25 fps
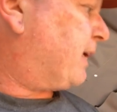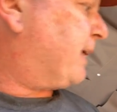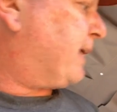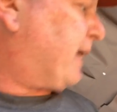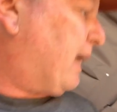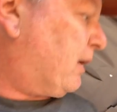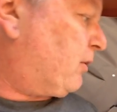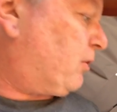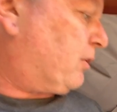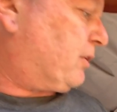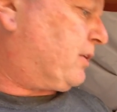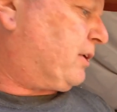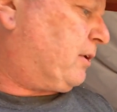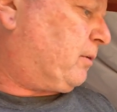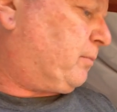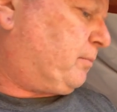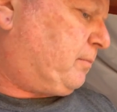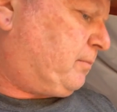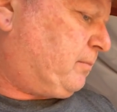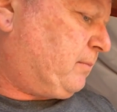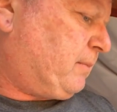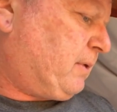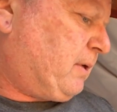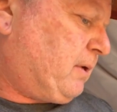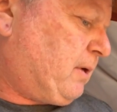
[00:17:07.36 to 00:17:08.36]
cannot tell
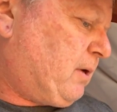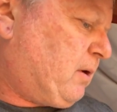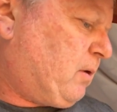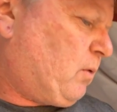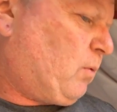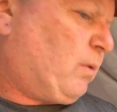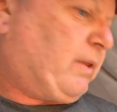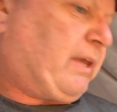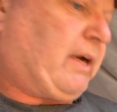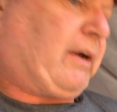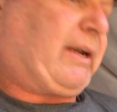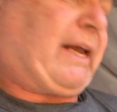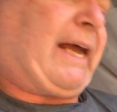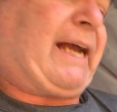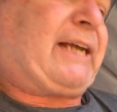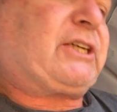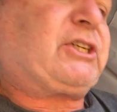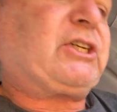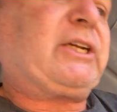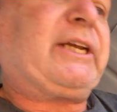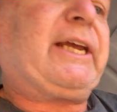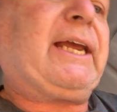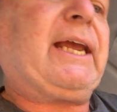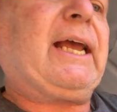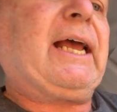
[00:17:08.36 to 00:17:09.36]
without
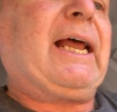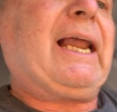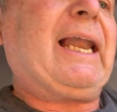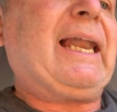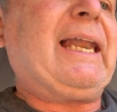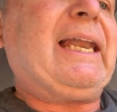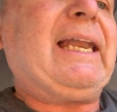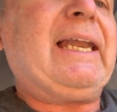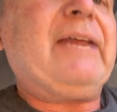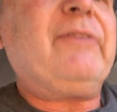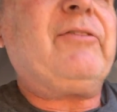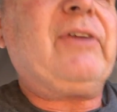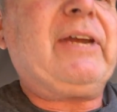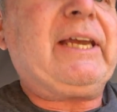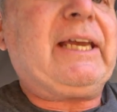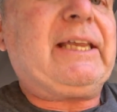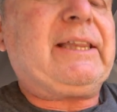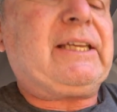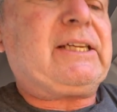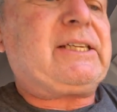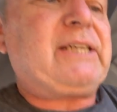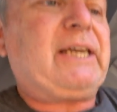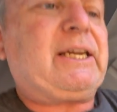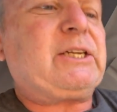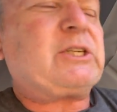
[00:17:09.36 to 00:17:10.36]
actually living in
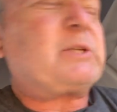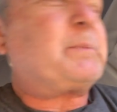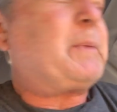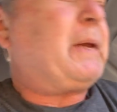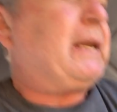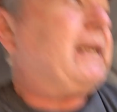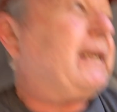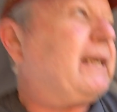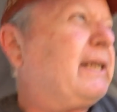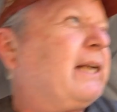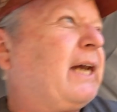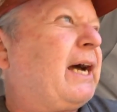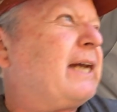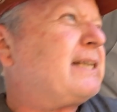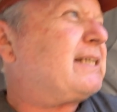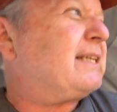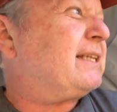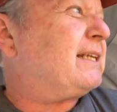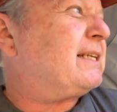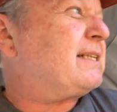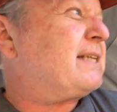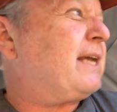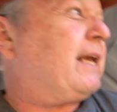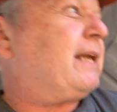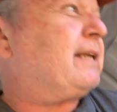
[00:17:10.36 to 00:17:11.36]
the tent, spending night
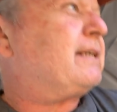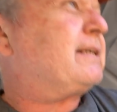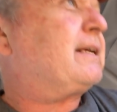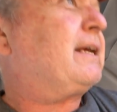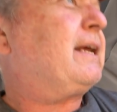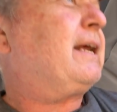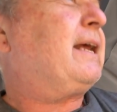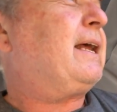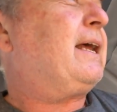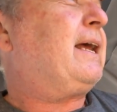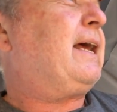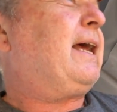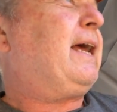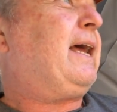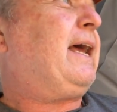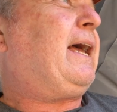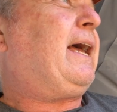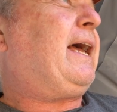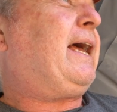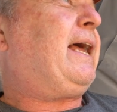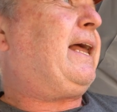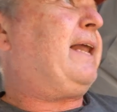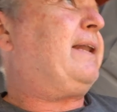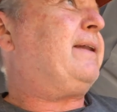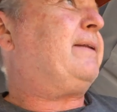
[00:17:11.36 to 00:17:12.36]
in the tent.
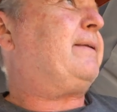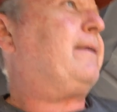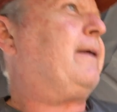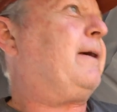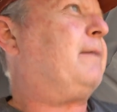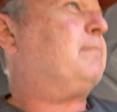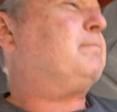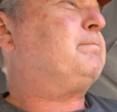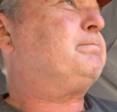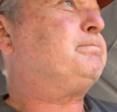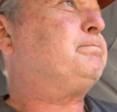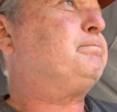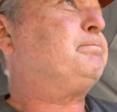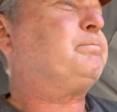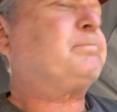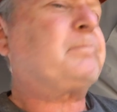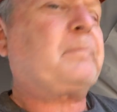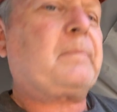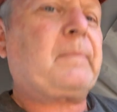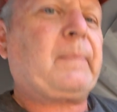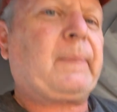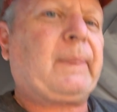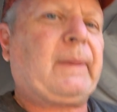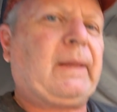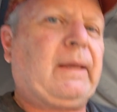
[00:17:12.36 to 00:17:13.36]
And
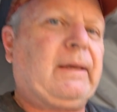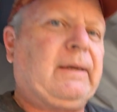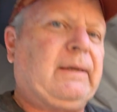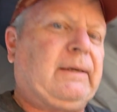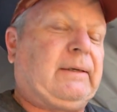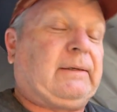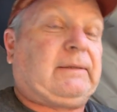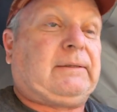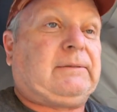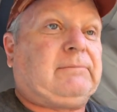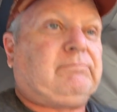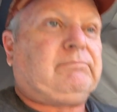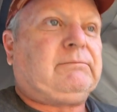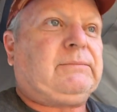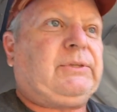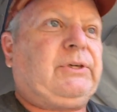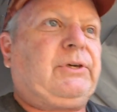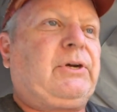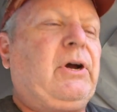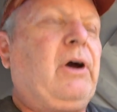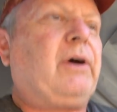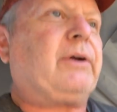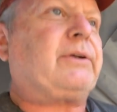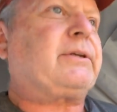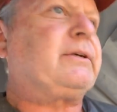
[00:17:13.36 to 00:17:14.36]
you
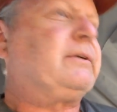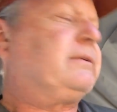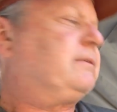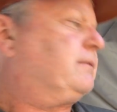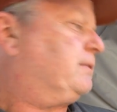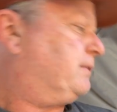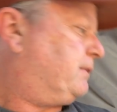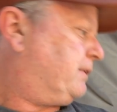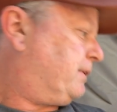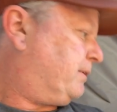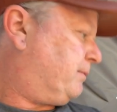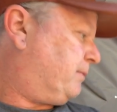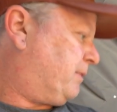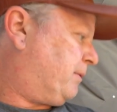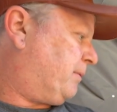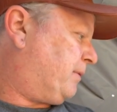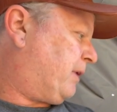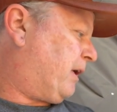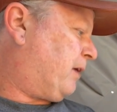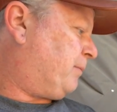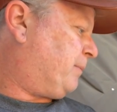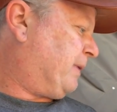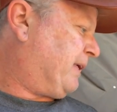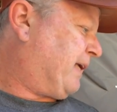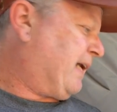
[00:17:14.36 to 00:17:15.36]
can't.
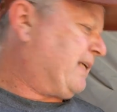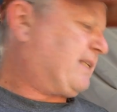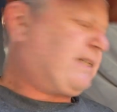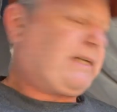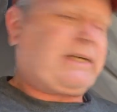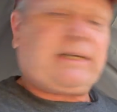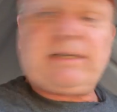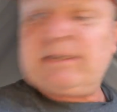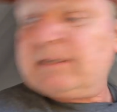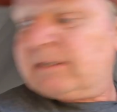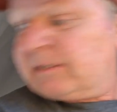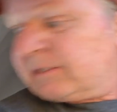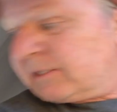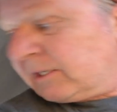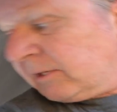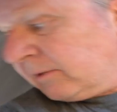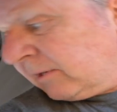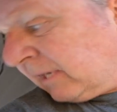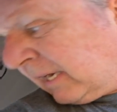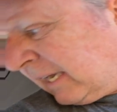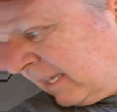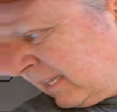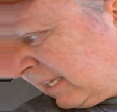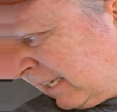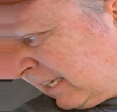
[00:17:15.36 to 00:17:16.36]
I'd be guessing. So I